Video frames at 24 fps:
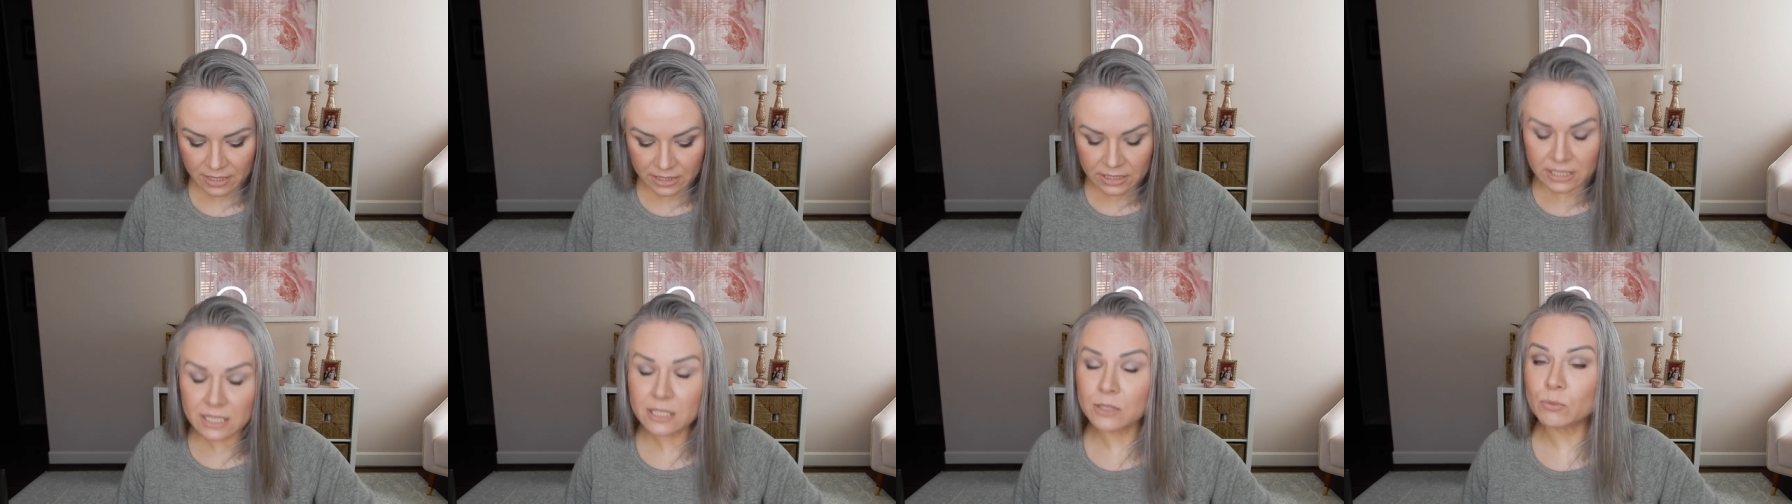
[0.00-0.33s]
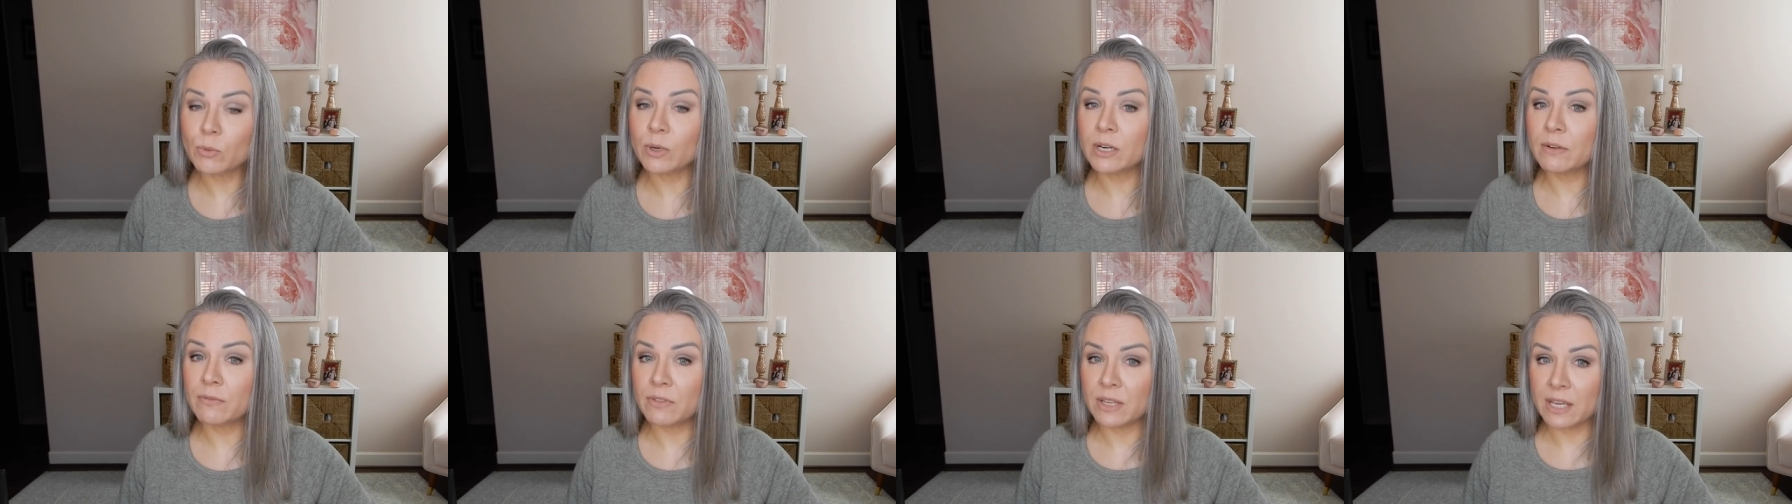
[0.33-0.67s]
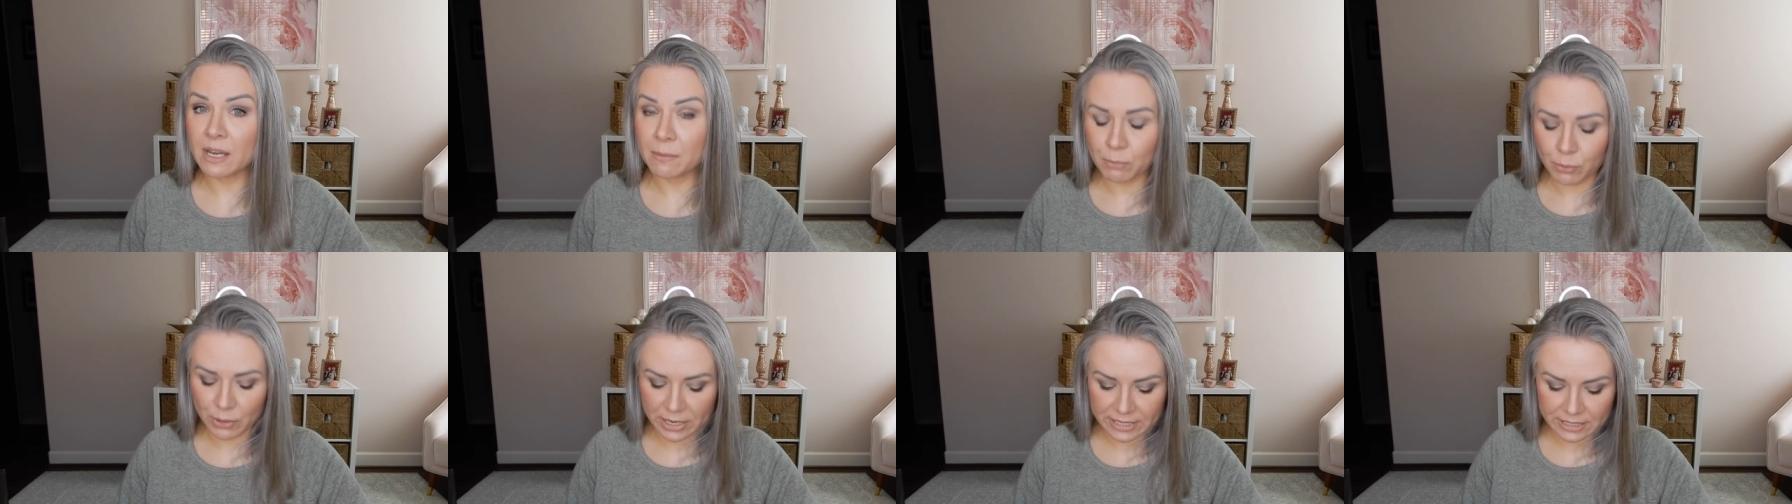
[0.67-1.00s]
this is one of the
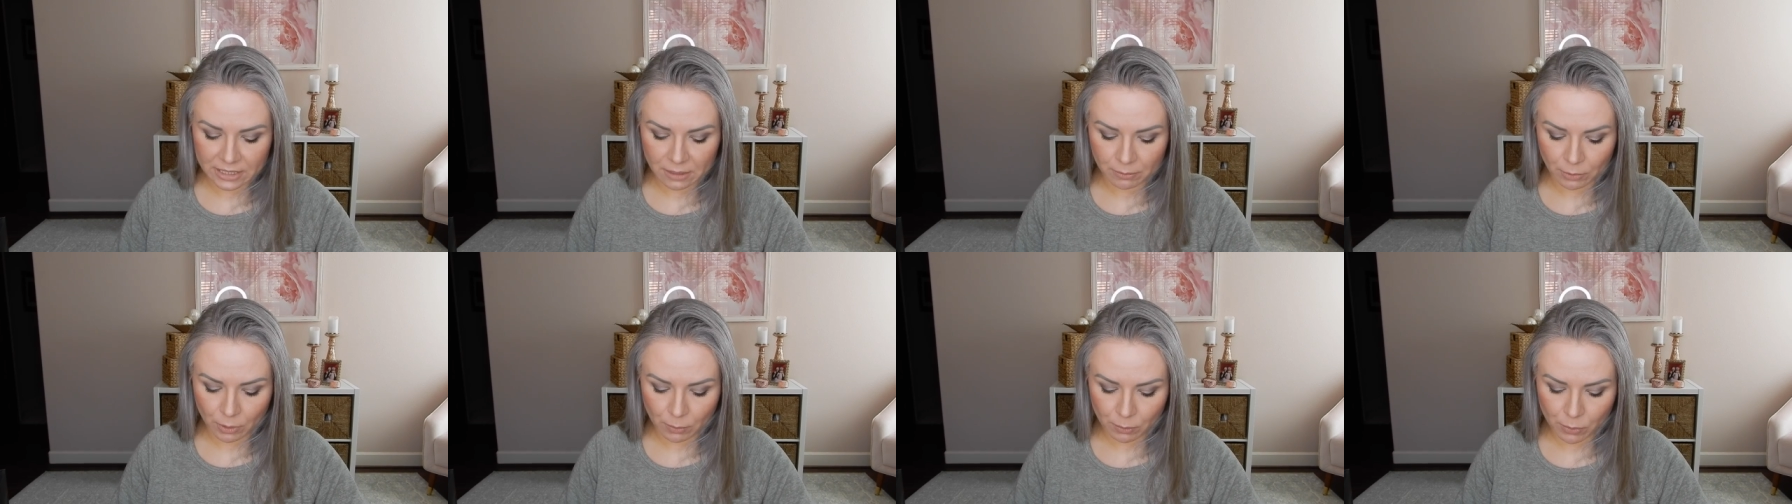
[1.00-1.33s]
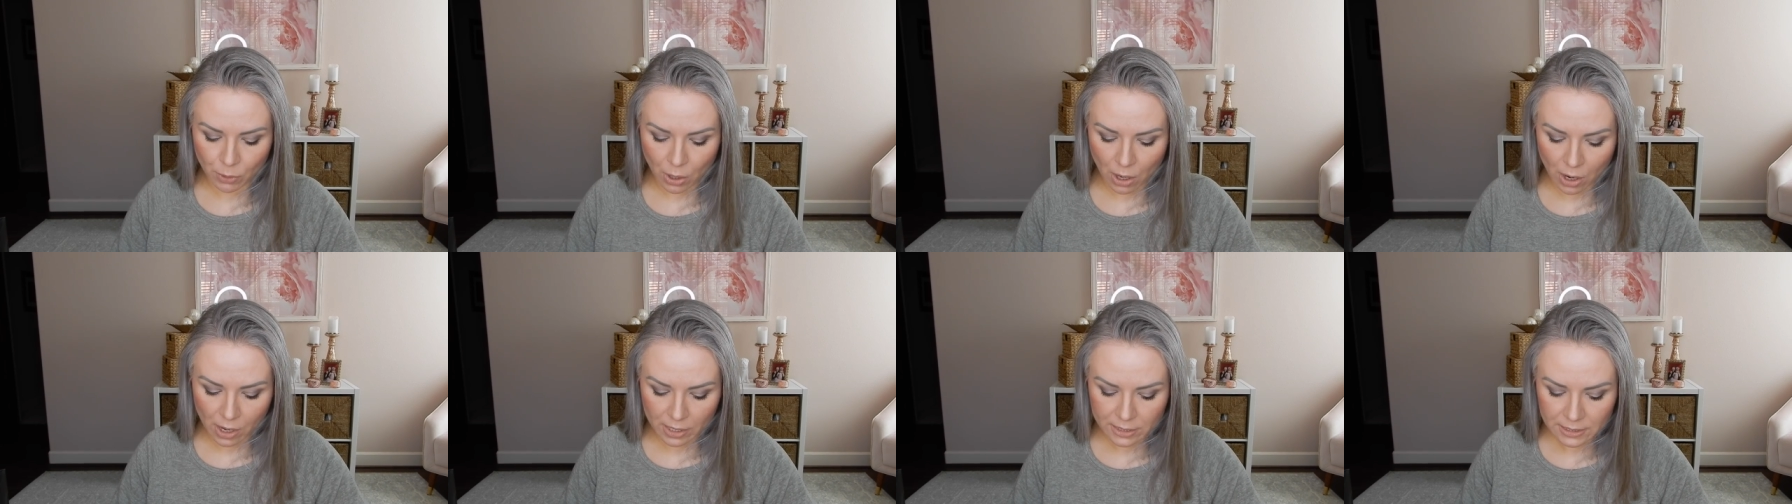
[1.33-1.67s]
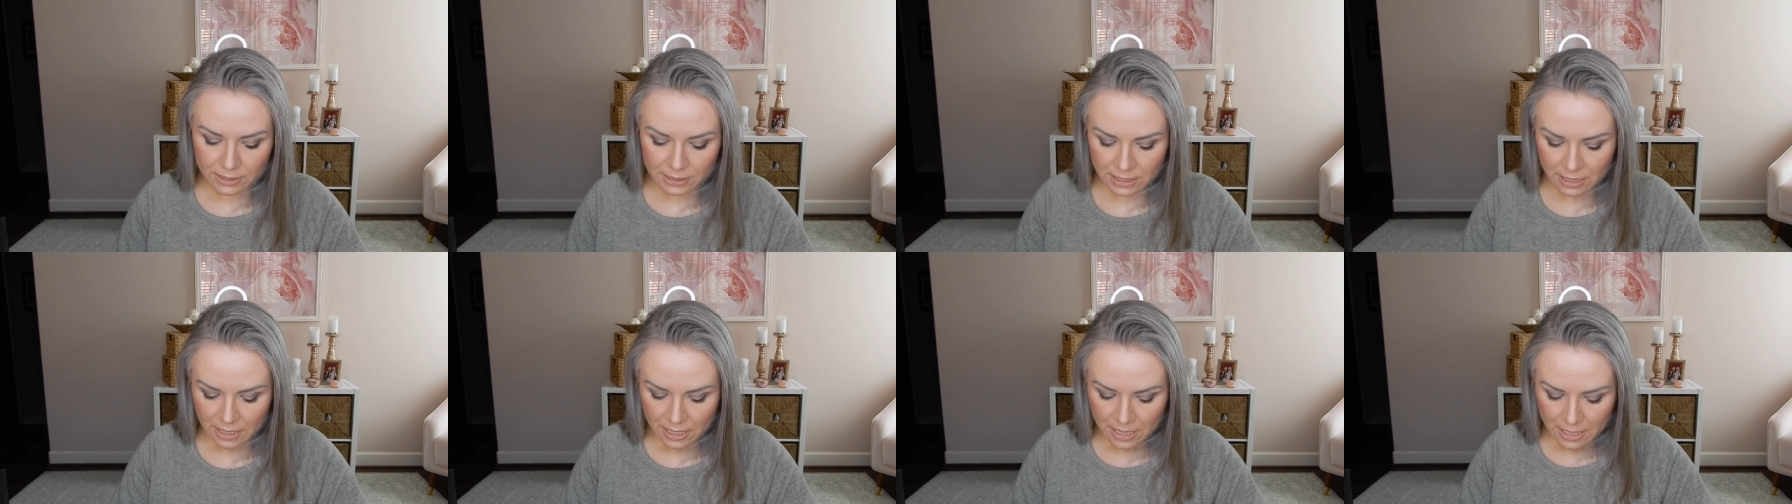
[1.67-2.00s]
embraceable
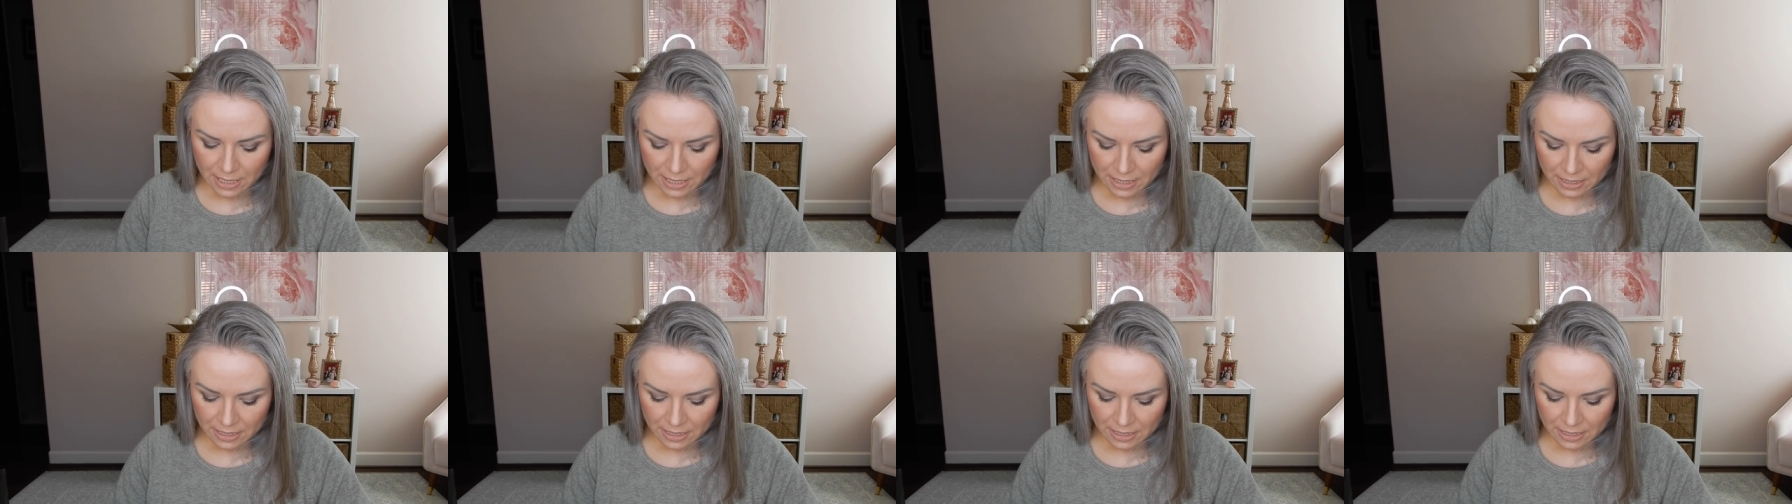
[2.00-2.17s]
bras.